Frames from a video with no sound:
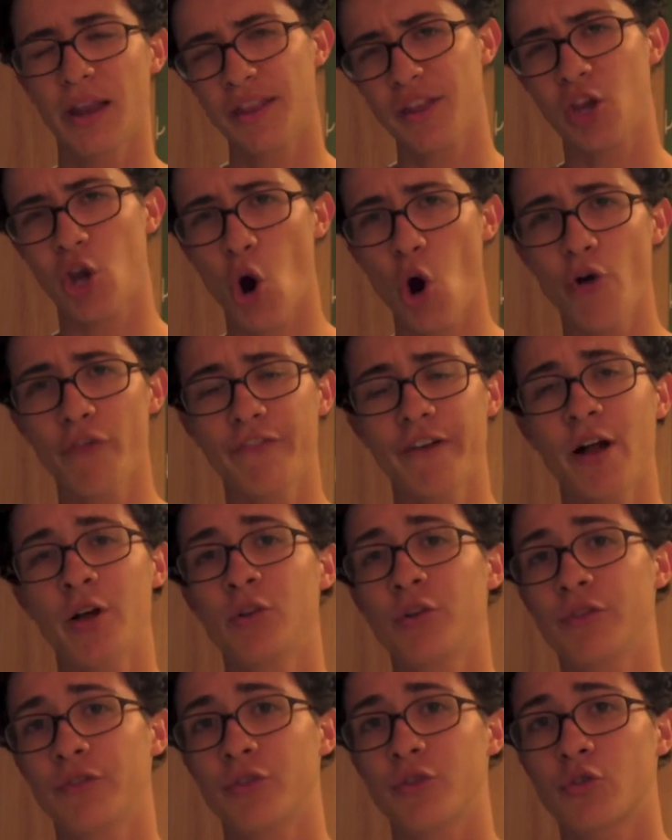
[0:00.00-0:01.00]
another
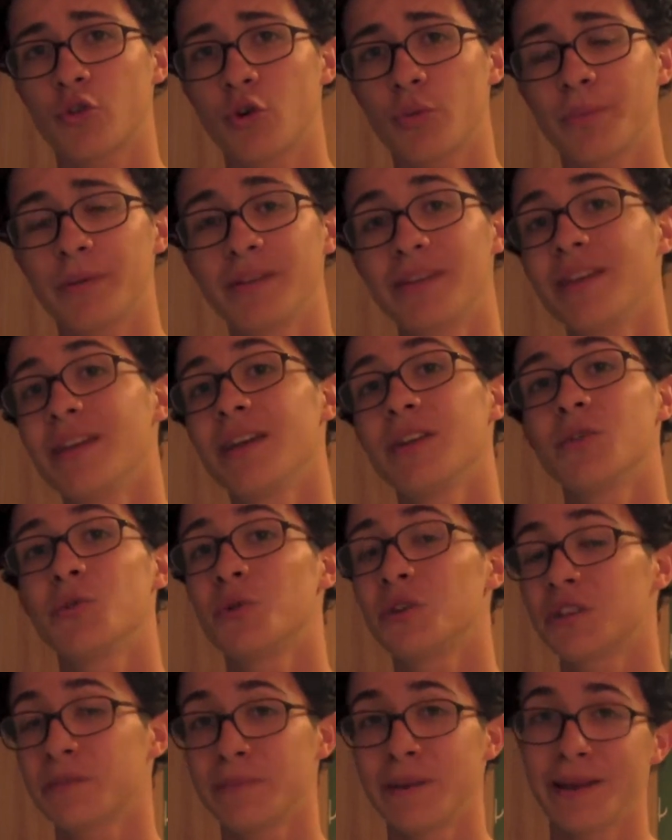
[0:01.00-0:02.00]
co-founder of the group, is here
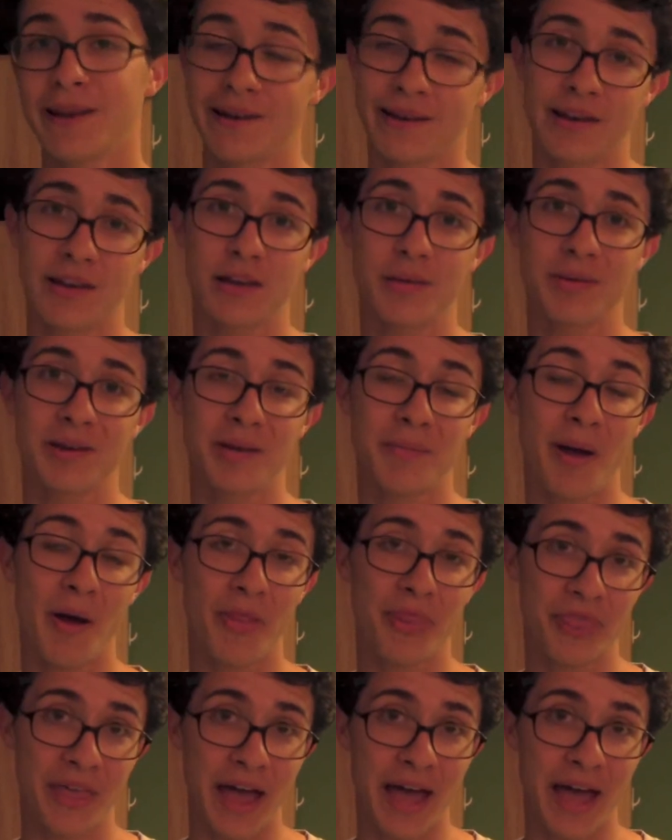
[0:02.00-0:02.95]
to explain a little bit about